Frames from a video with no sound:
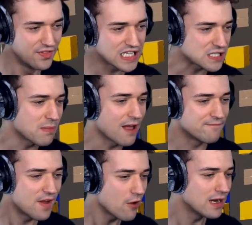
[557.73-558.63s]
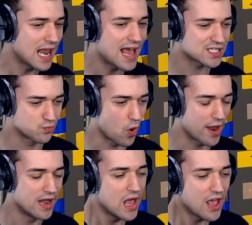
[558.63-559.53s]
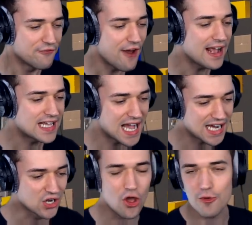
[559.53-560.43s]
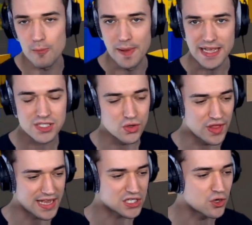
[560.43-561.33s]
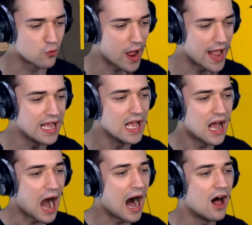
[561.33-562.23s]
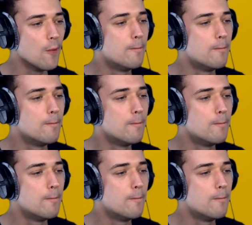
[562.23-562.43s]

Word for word: This is my very last one. If I get another pistol that's gray, I'll